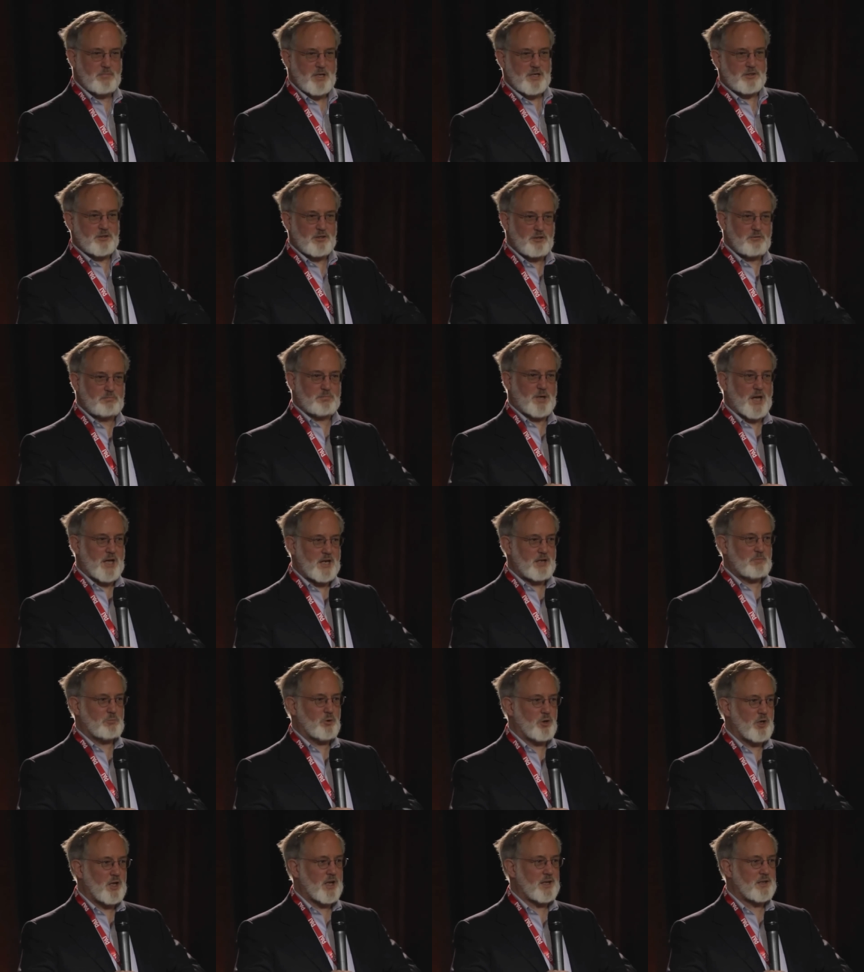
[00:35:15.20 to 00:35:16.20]
know, make their
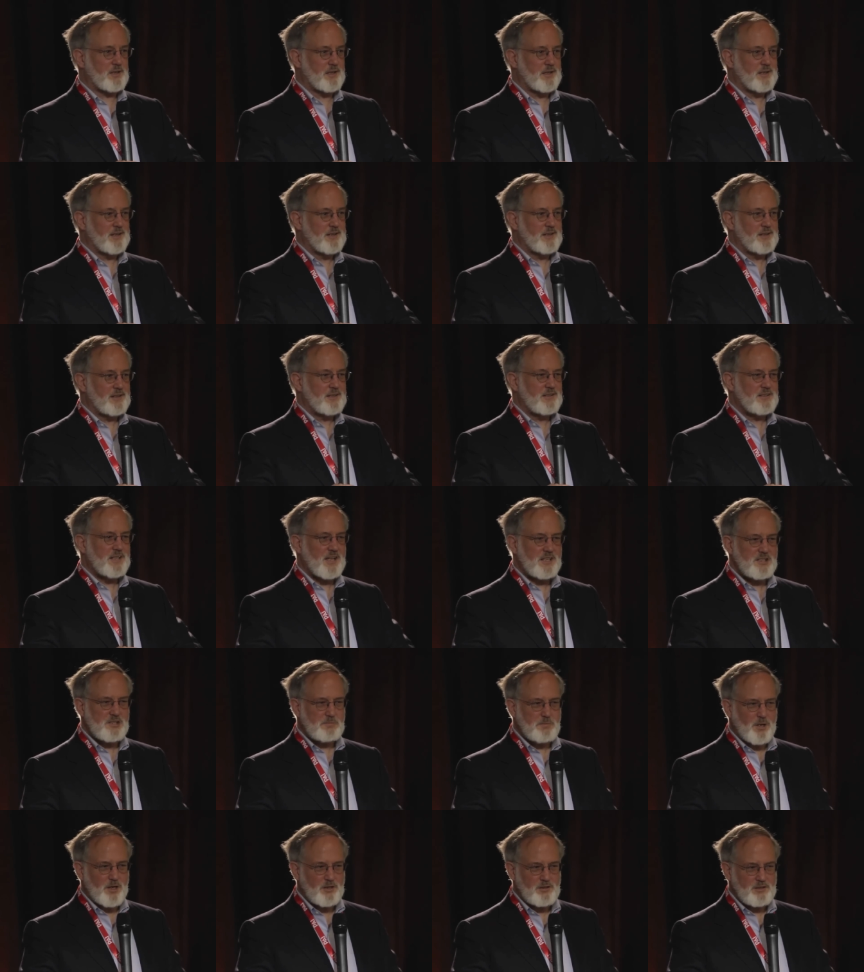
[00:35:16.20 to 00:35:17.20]
body more like. Is
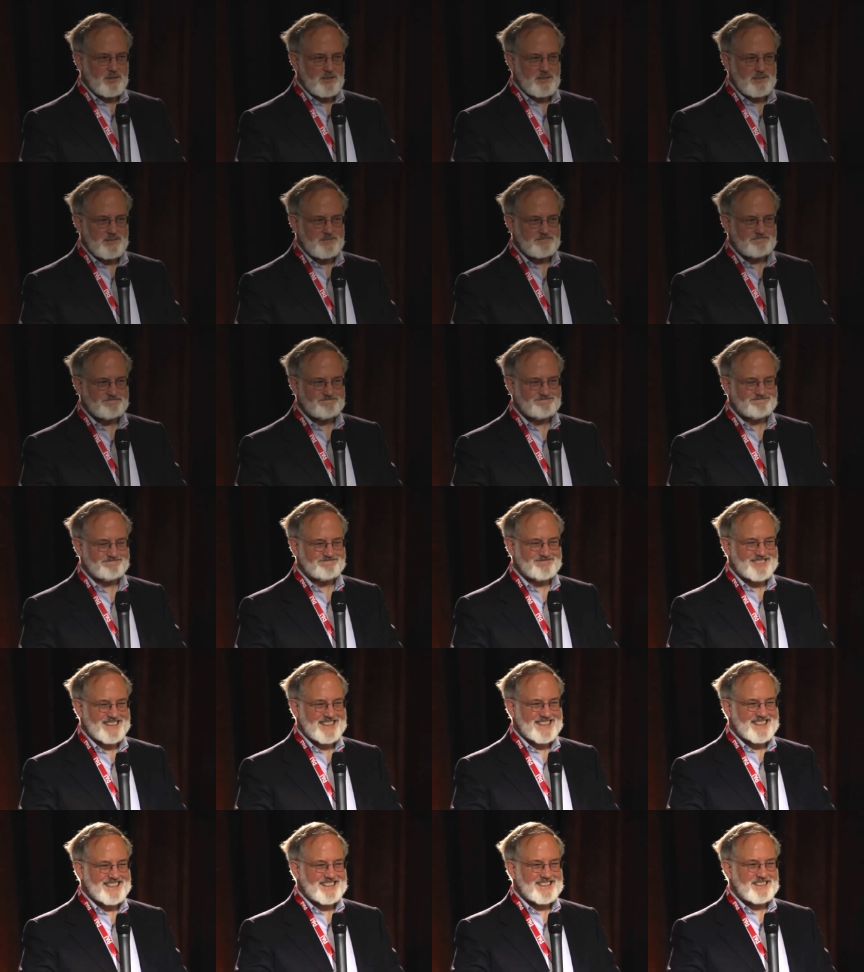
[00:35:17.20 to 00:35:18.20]
that smart?
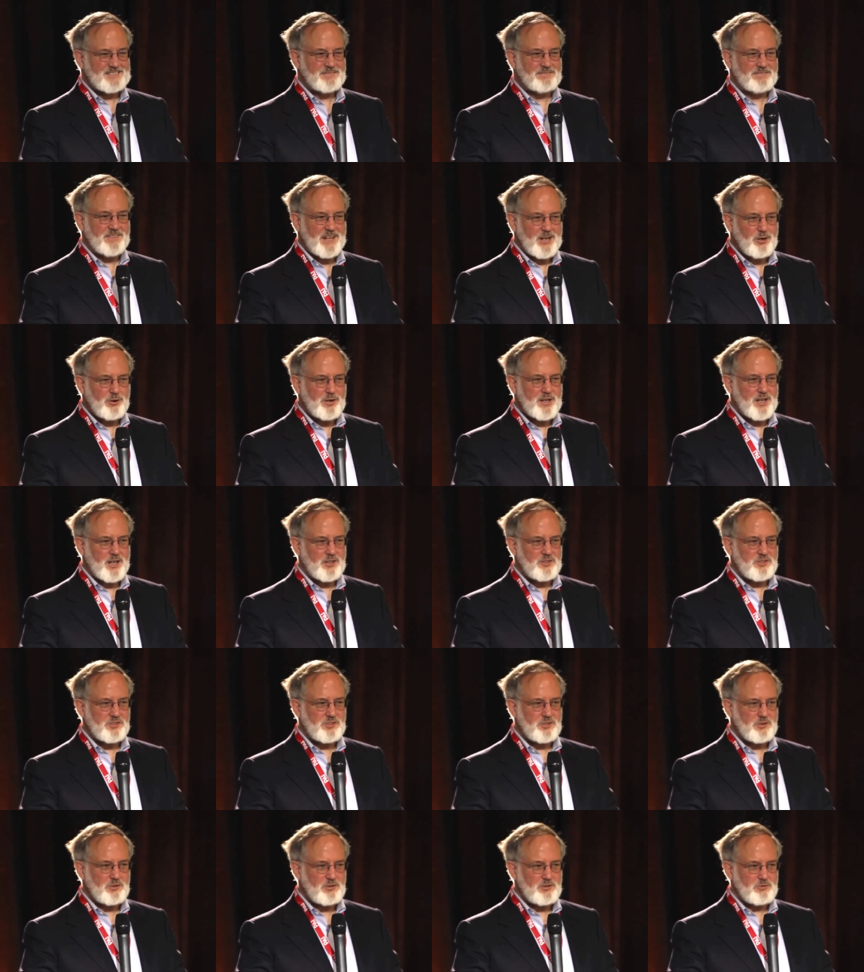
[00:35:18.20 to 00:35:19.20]
very
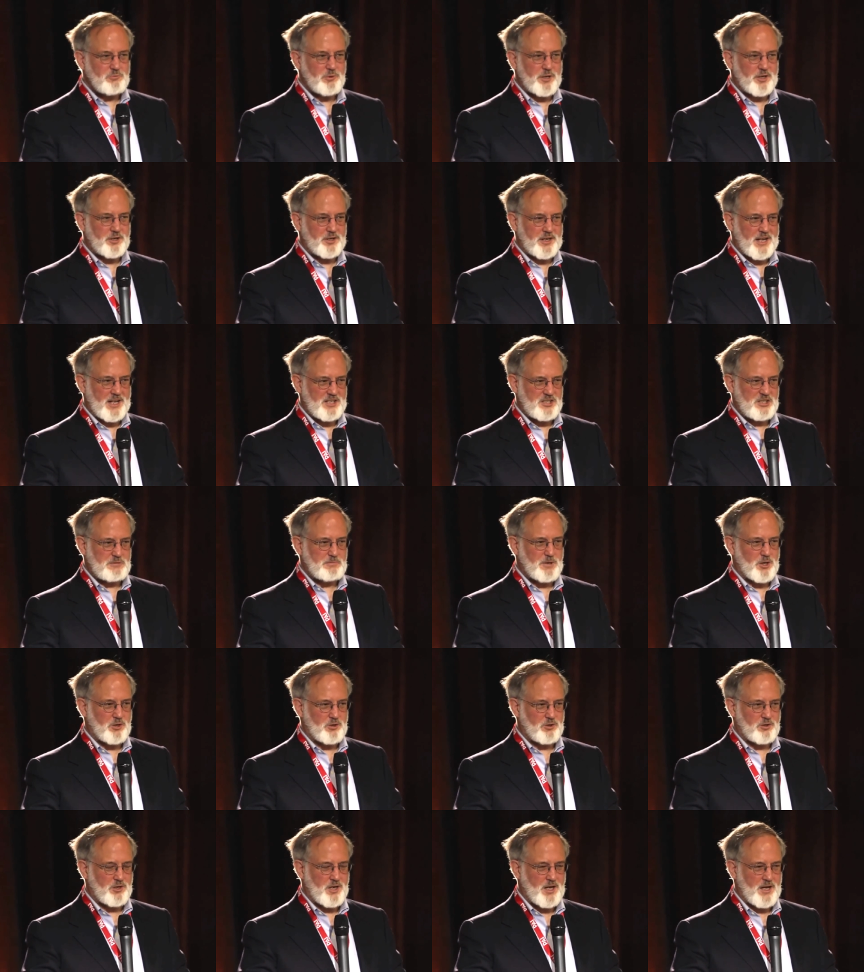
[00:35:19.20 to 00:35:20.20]
uncertain whether that's
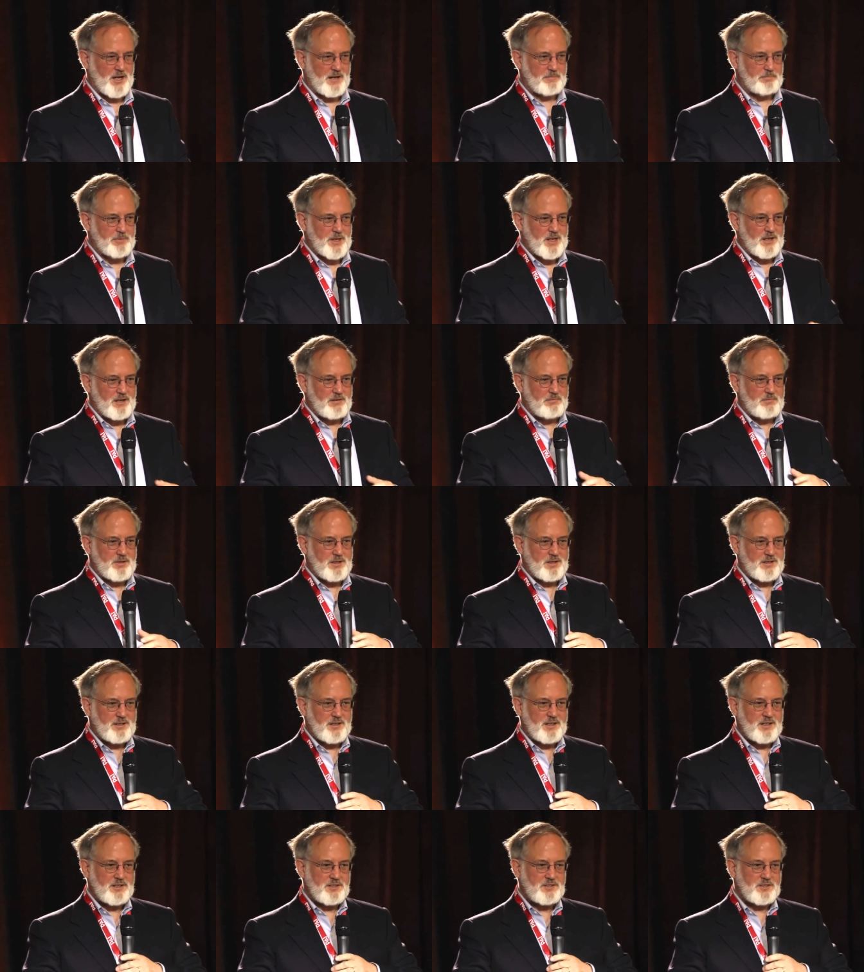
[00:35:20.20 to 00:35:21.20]
smart or not
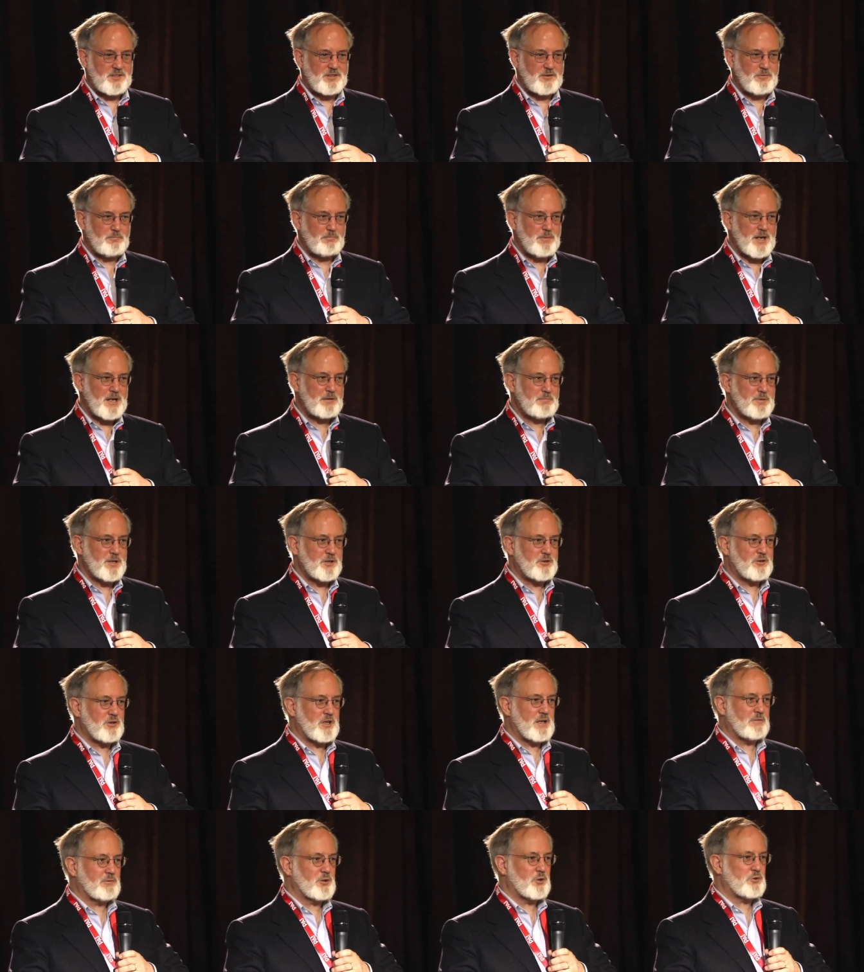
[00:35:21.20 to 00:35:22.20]
because there may be
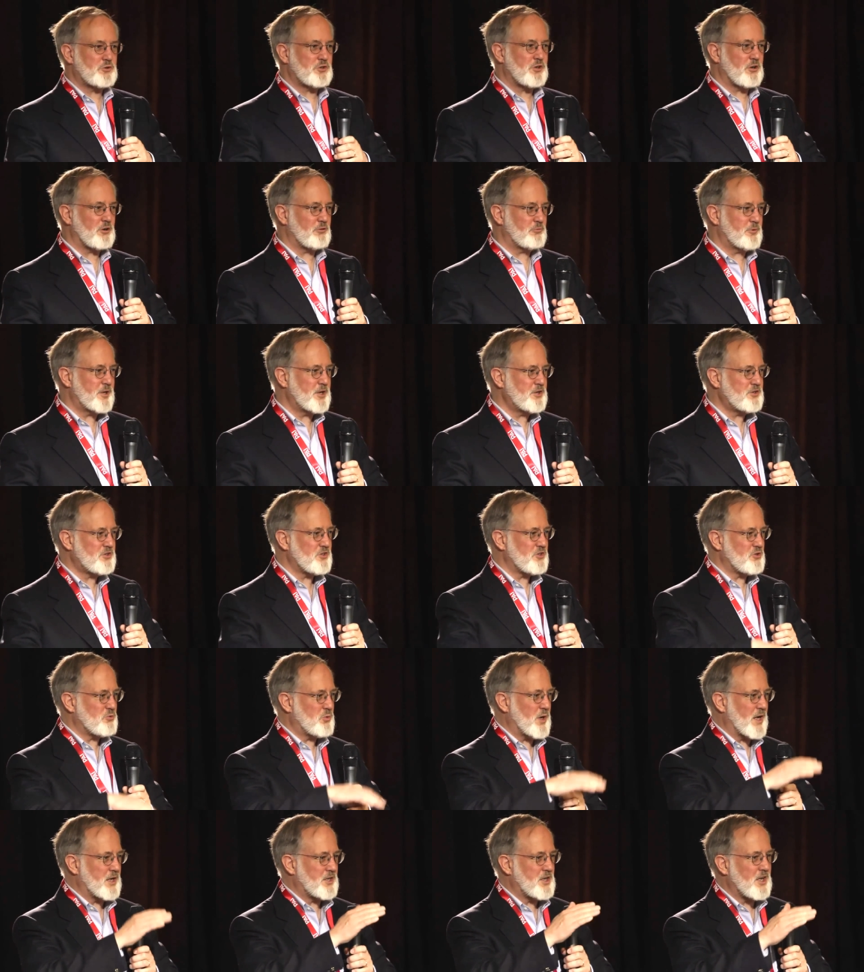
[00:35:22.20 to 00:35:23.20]
good evolutionary
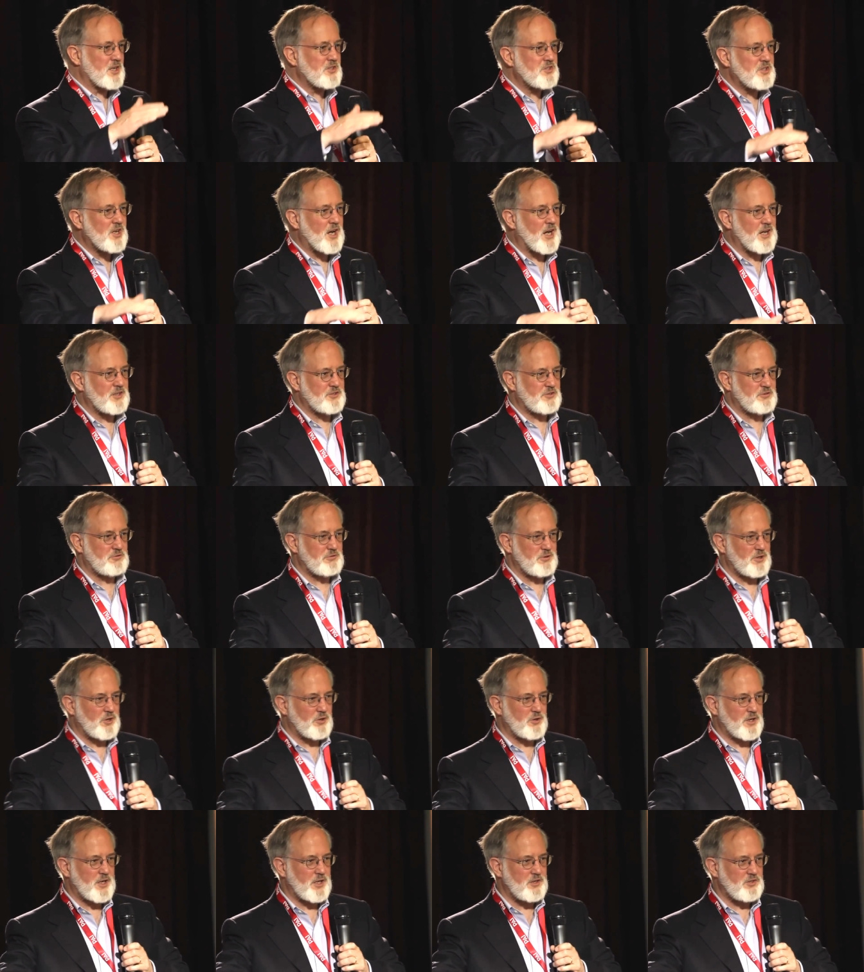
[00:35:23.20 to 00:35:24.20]
reasons why
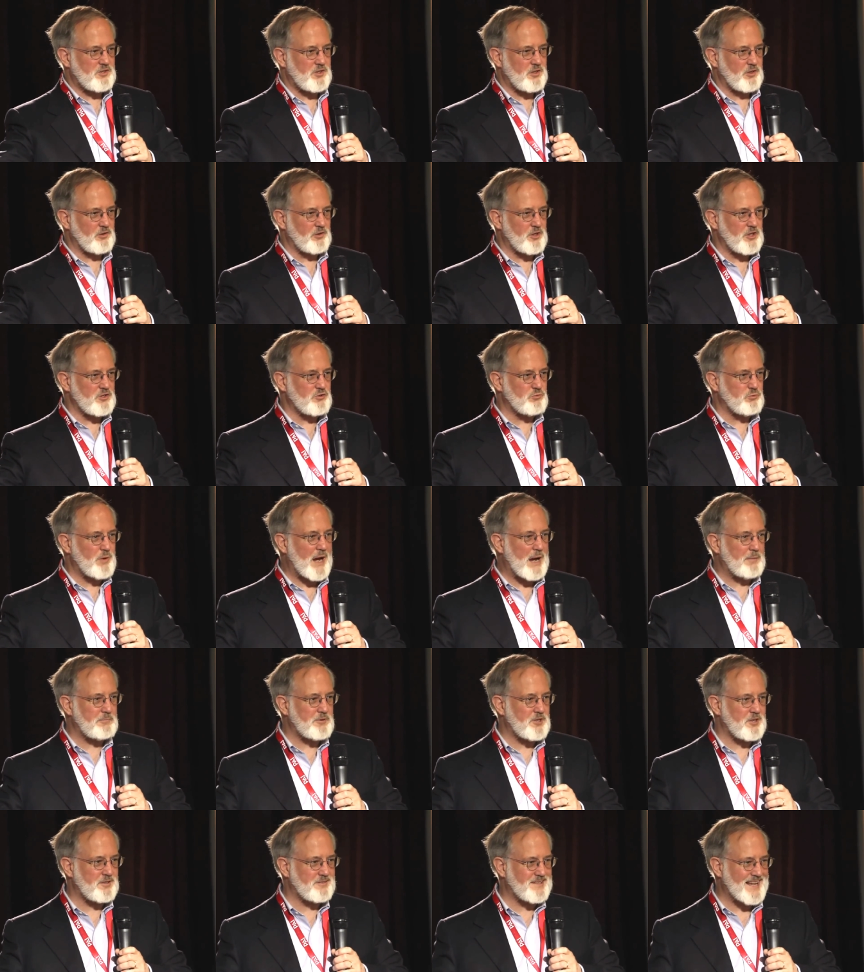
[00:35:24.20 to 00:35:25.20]
testosterone has is
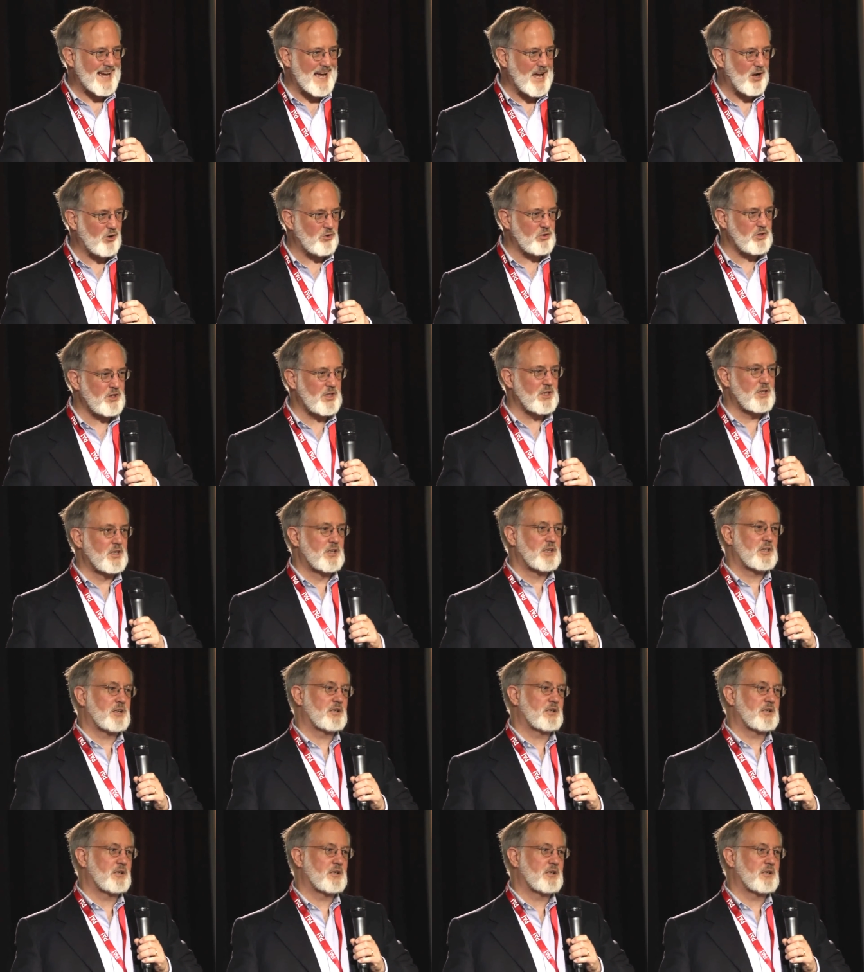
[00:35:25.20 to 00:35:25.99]
ramped down